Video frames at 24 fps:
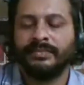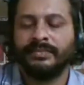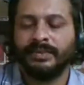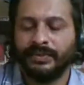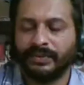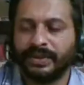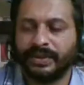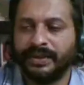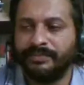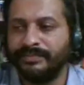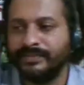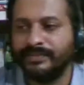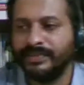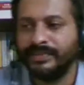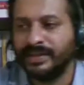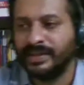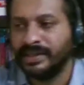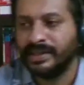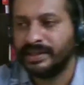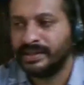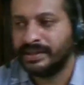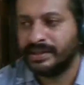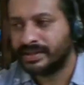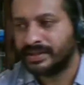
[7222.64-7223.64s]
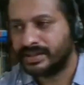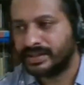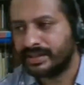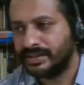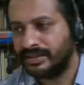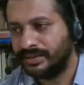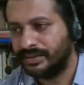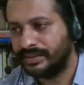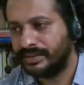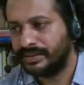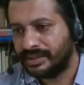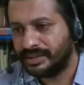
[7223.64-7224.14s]
Okay.
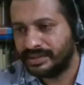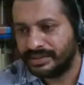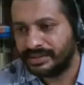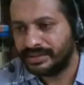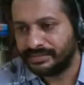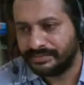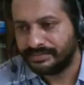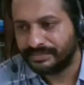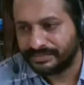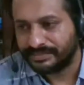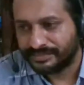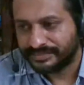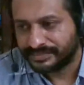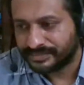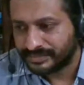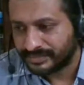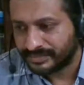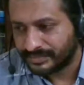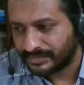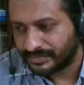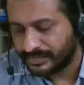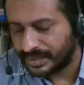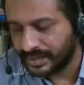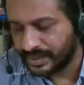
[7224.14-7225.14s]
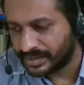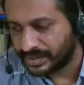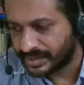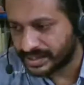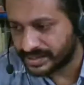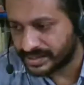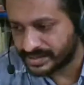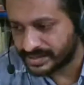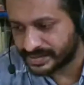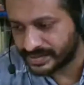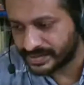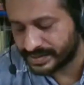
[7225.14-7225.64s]
So,
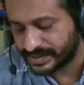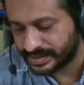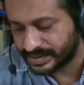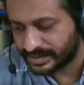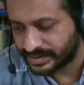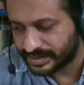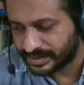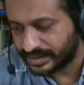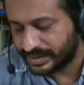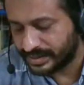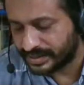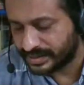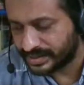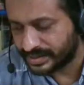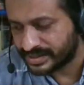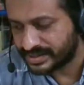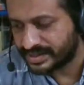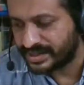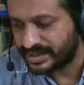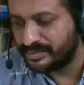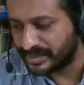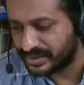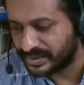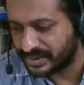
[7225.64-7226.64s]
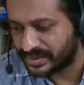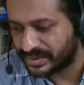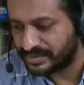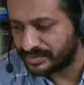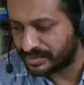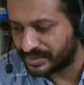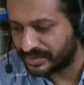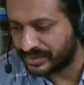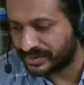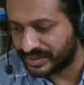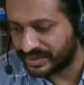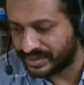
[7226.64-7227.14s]
that's an important
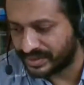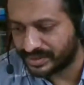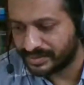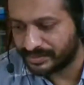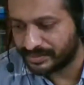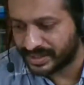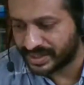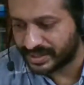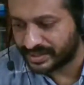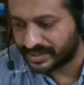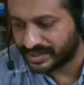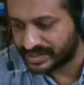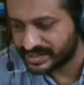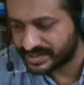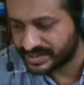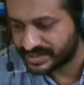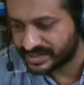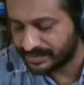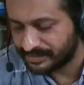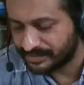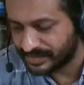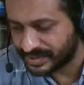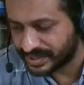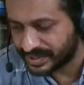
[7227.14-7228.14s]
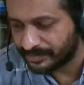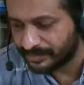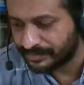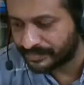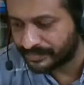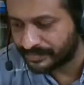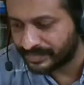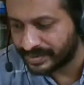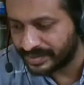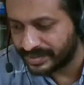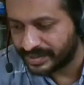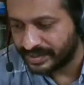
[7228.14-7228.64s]
point. But at the same time,
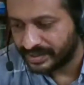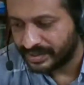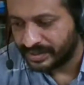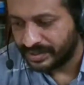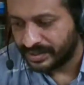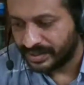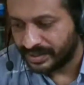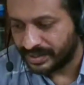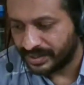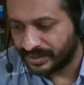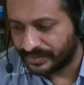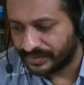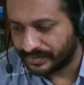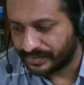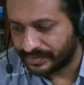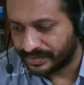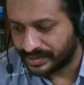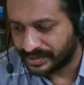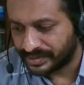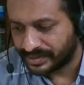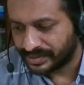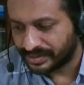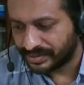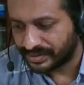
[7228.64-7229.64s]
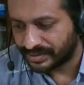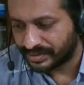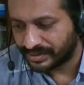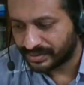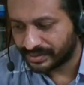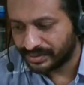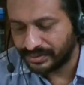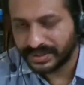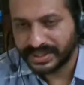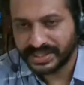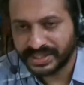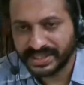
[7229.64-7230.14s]
you know,
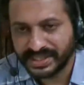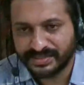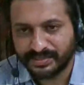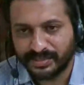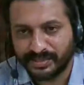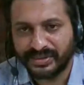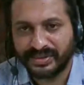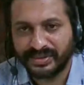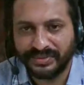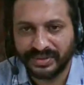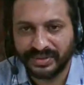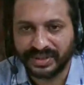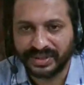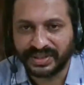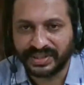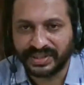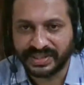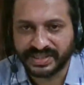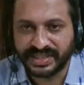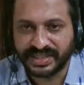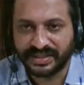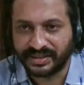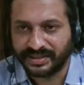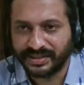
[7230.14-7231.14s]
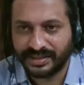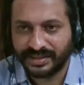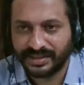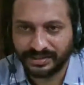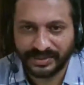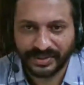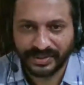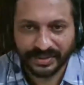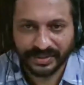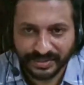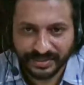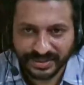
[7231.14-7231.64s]
who are these port workers in, I
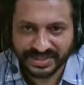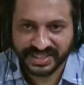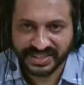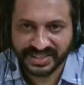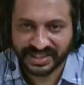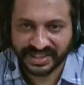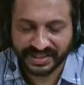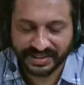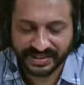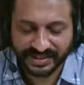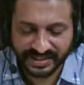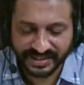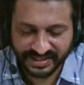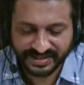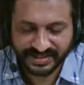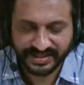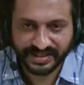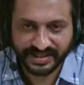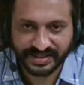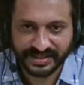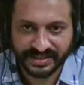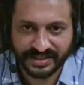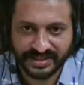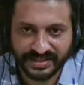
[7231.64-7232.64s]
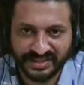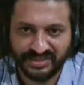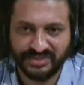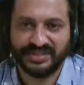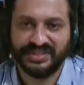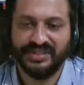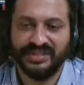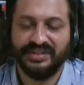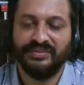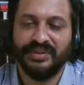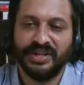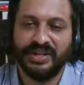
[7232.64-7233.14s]
mean, Cochin? That's the
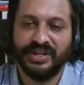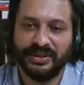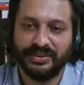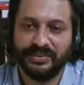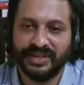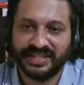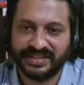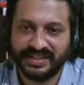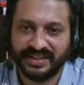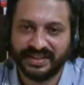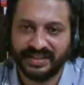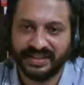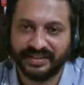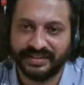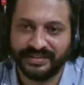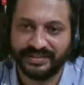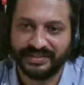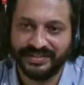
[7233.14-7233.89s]
question we need to ask here.